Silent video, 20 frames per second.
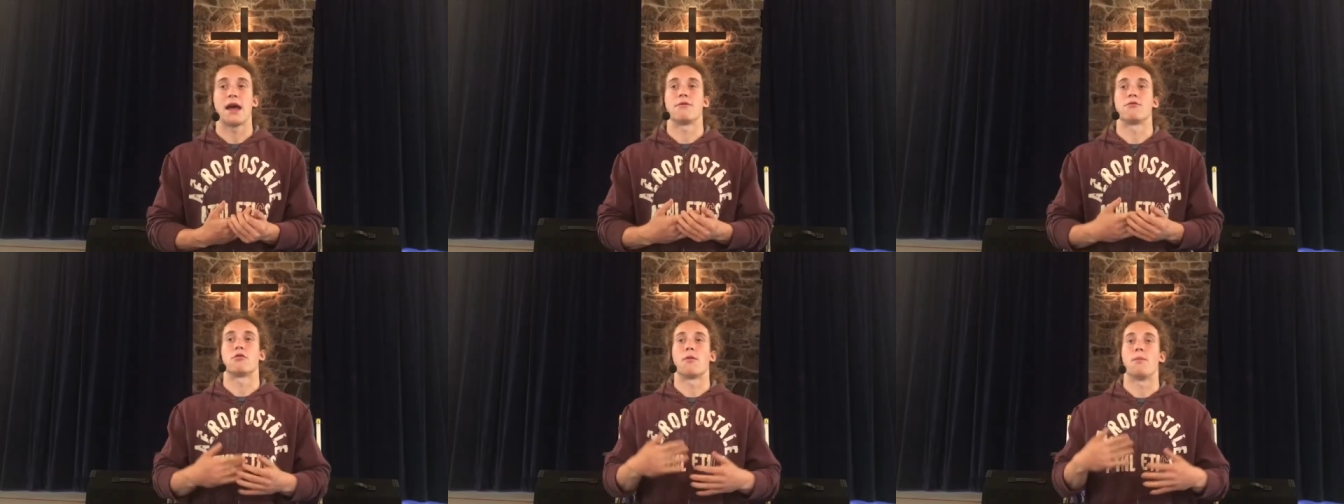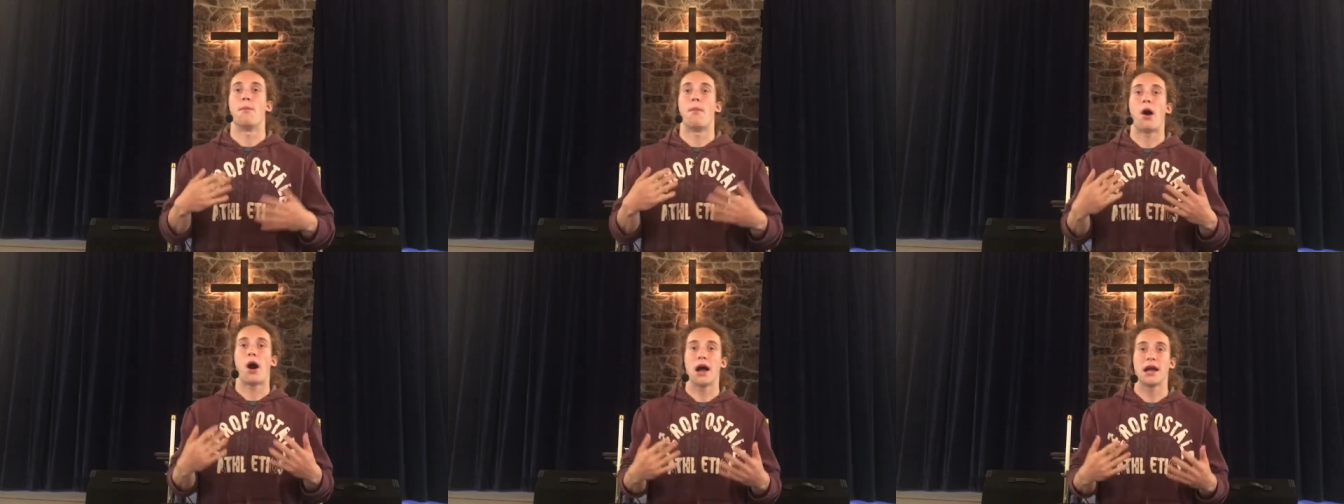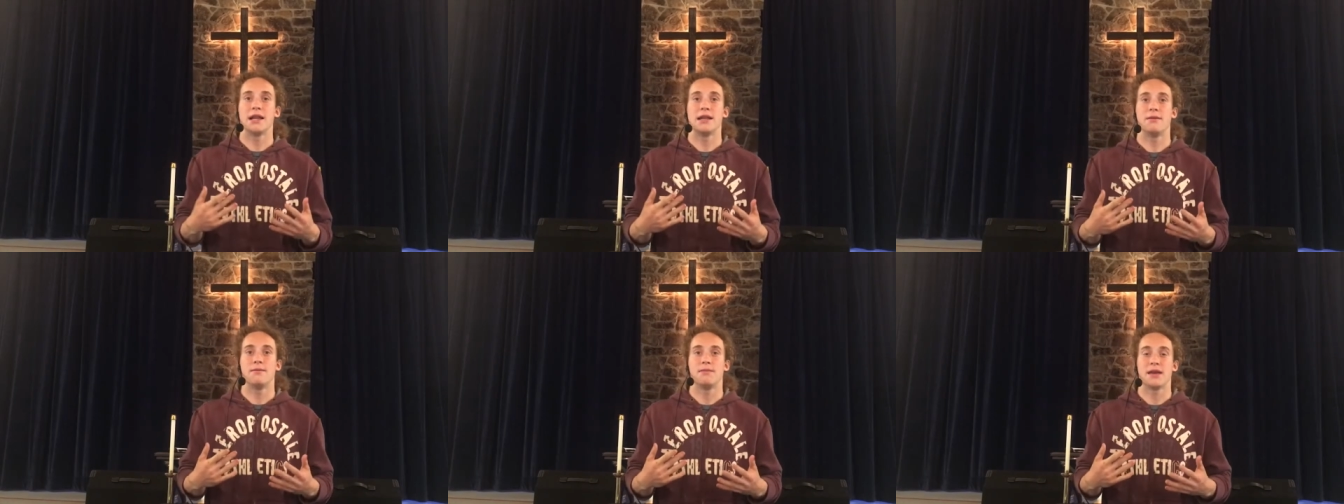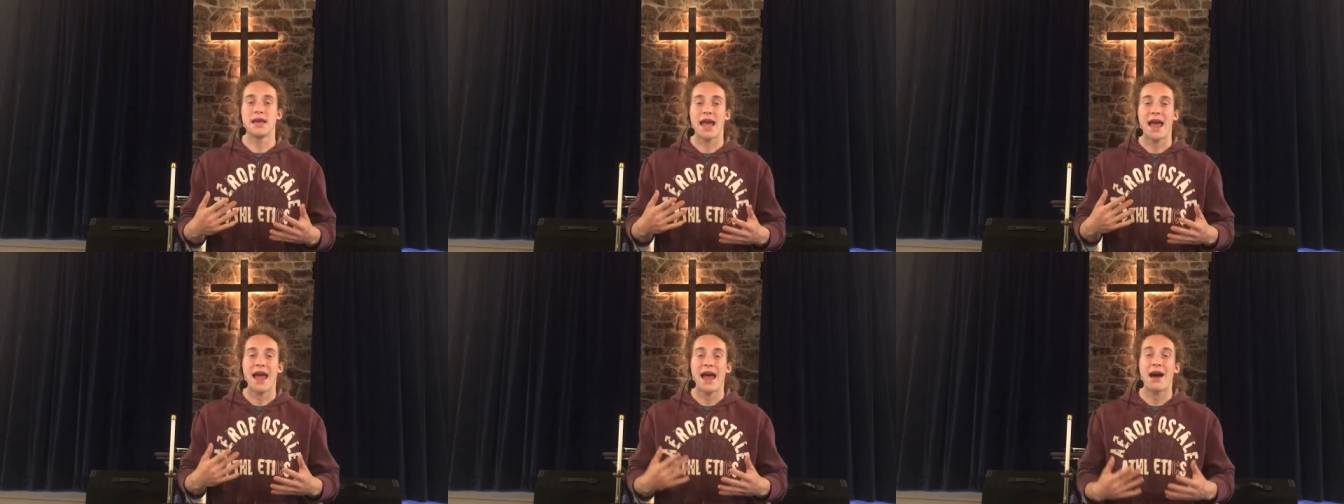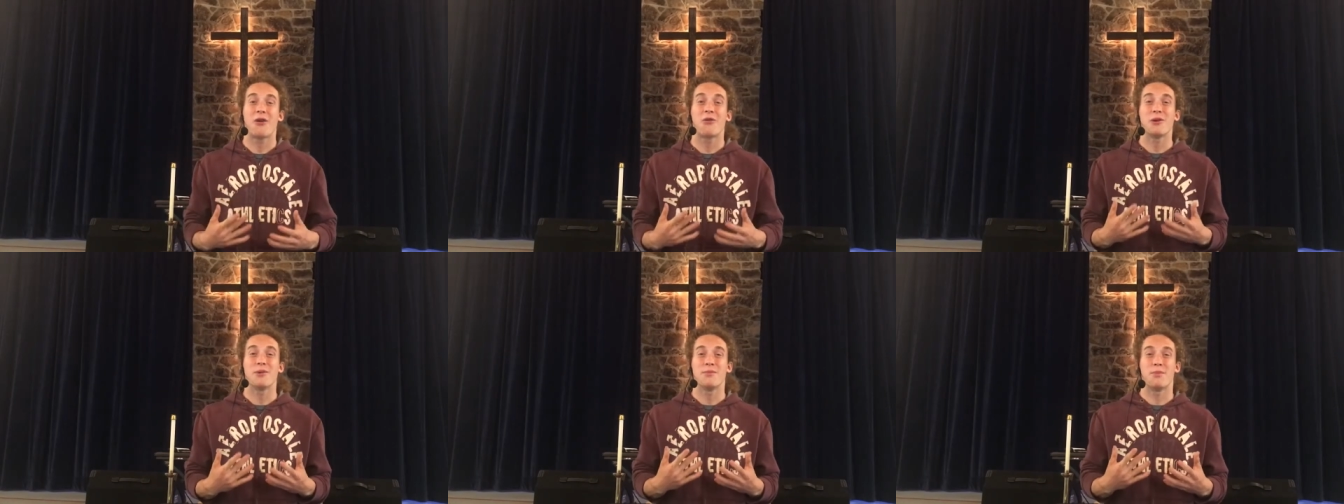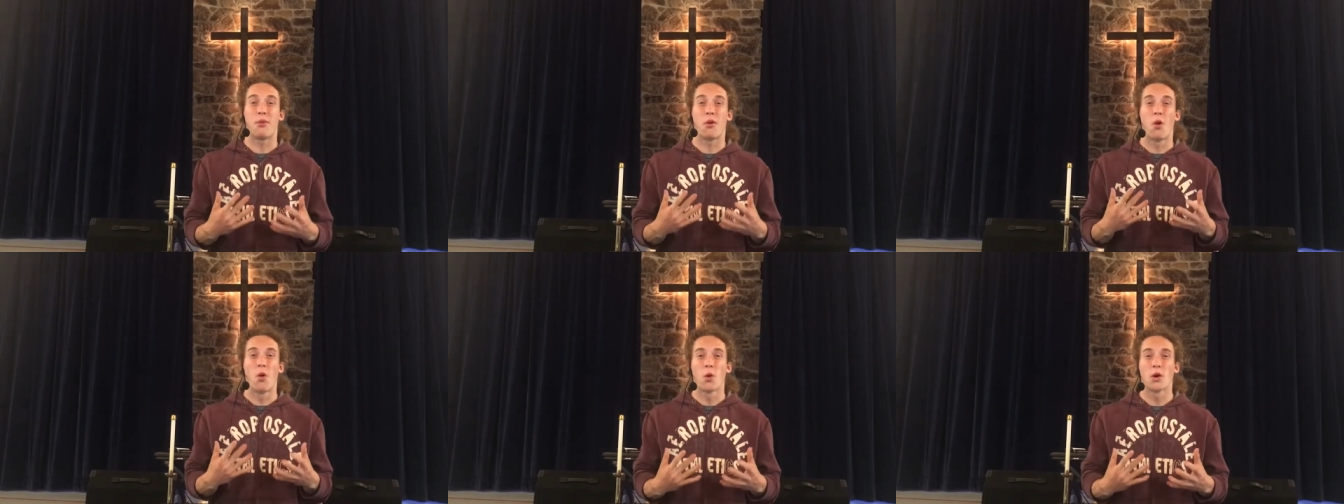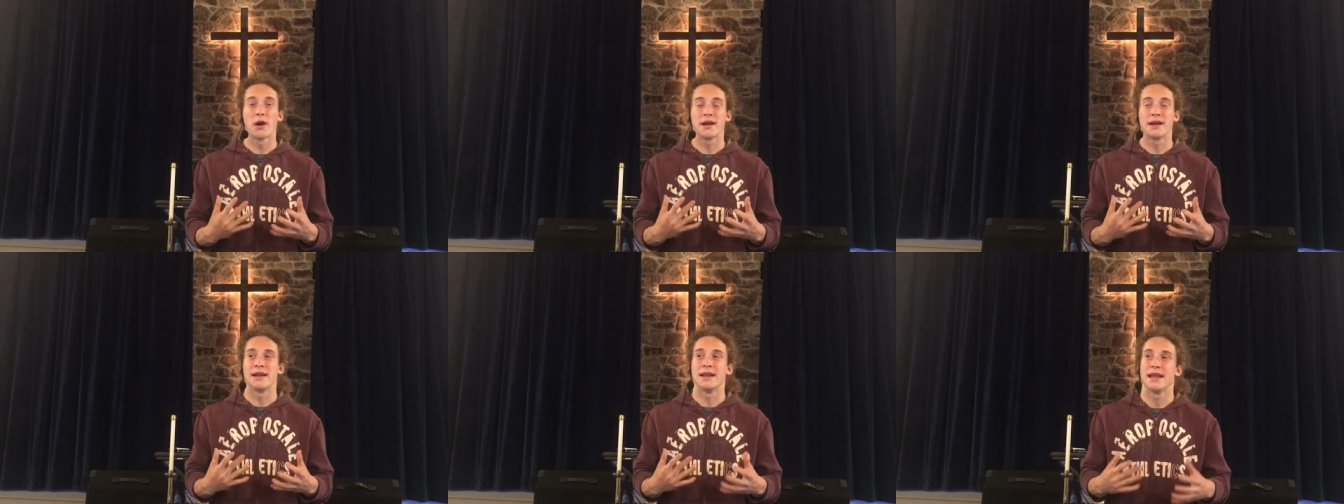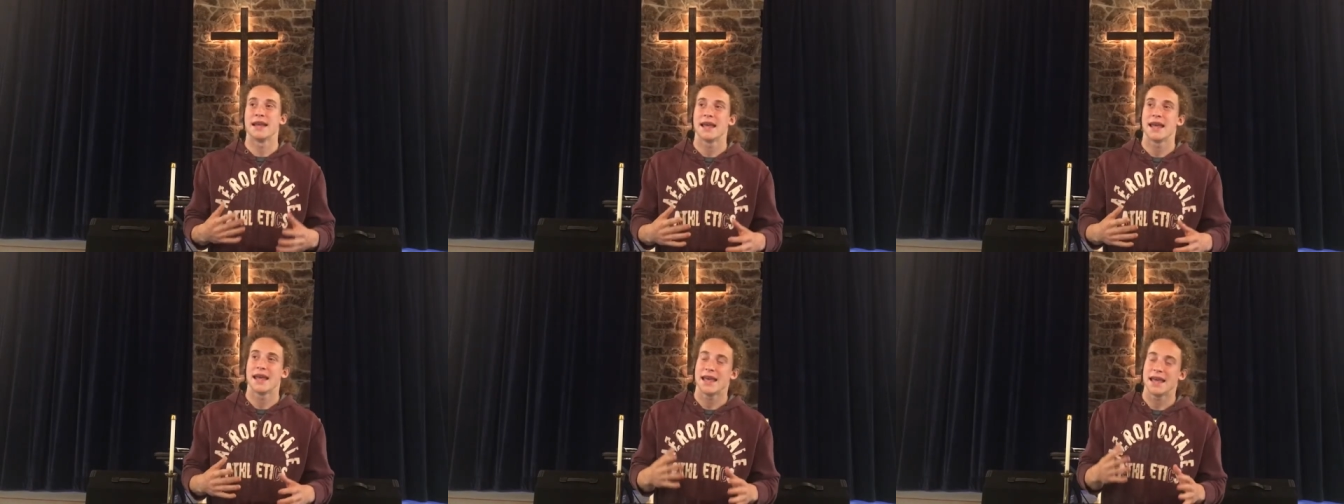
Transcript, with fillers: you know, and, and me how important